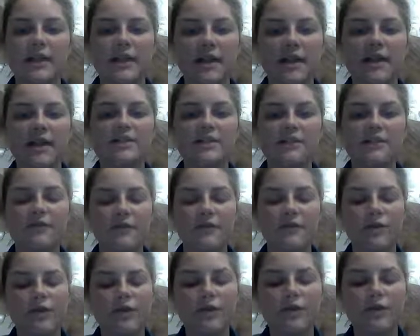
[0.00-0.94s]
and gives a
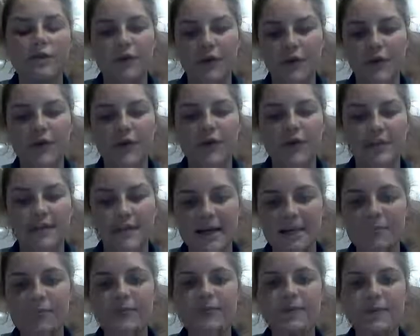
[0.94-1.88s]
few really good
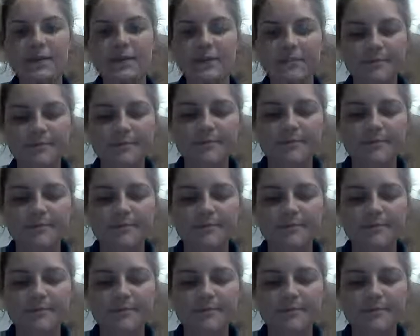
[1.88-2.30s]
examples.